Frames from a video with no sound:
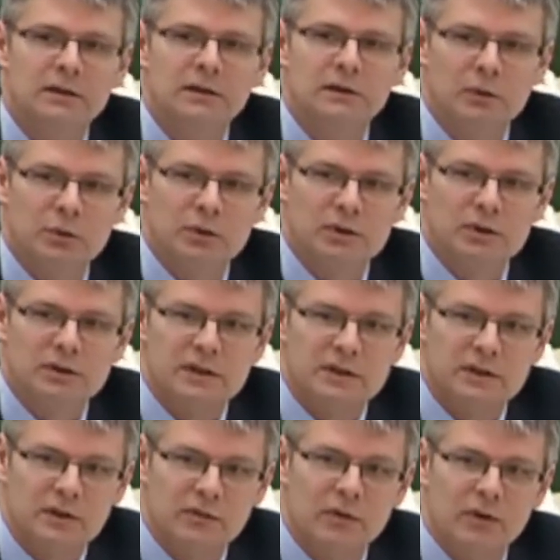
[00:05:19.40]
which is a
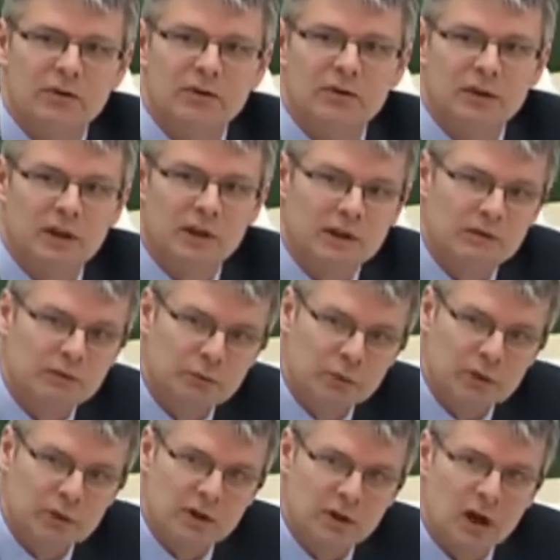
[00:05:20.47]
difference than with the
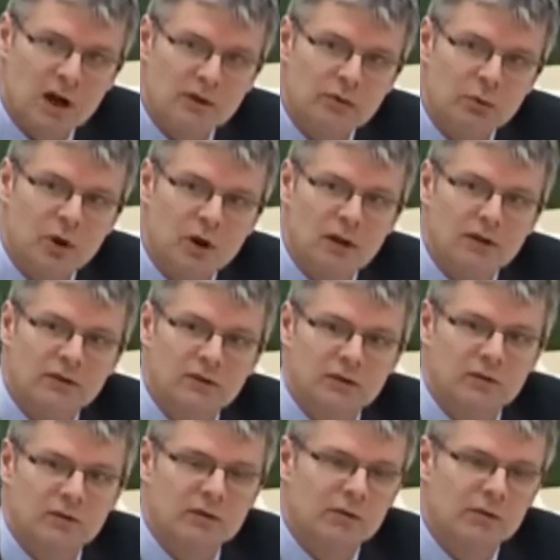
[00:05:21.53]
lost wallet
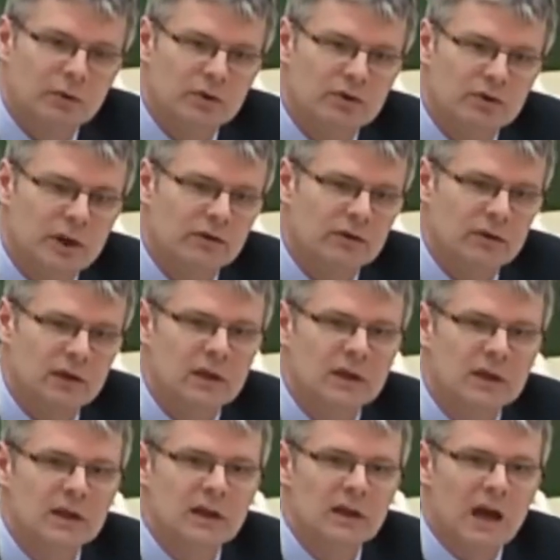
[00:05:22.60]
service, which doesn't
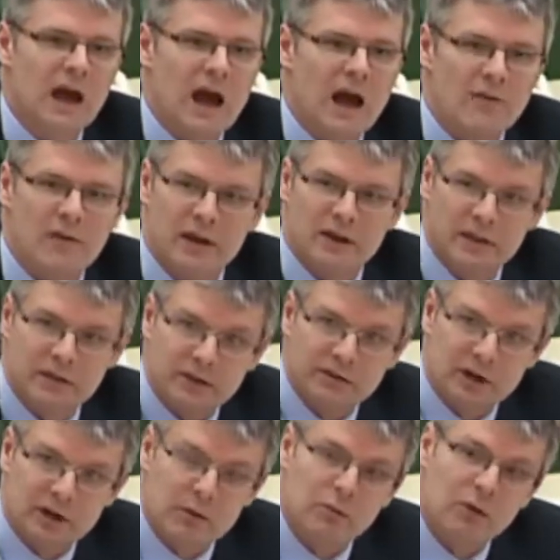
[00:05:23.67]
have the
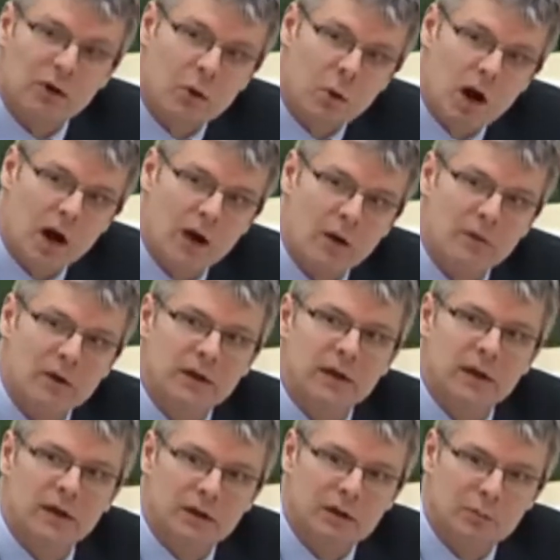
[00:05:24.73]
same requirement
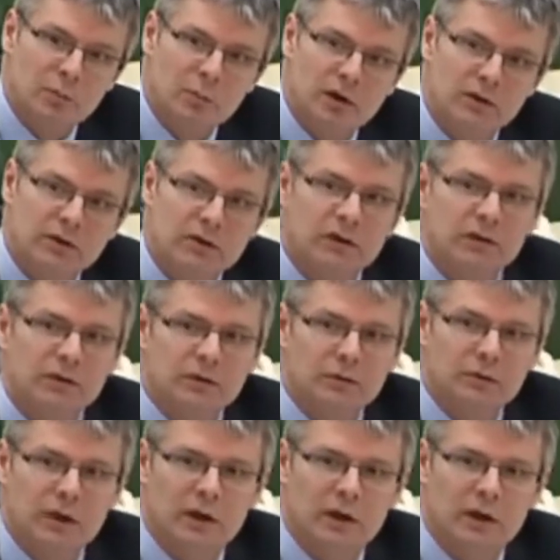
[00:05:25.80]
and compulsion to it.